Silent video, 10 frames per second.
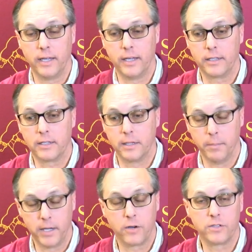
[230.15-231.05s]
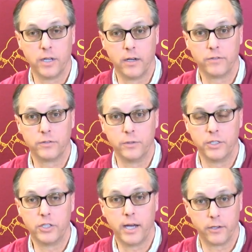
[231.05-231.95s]
and commit ourselves to
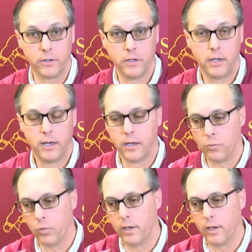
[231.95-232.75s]
each other and,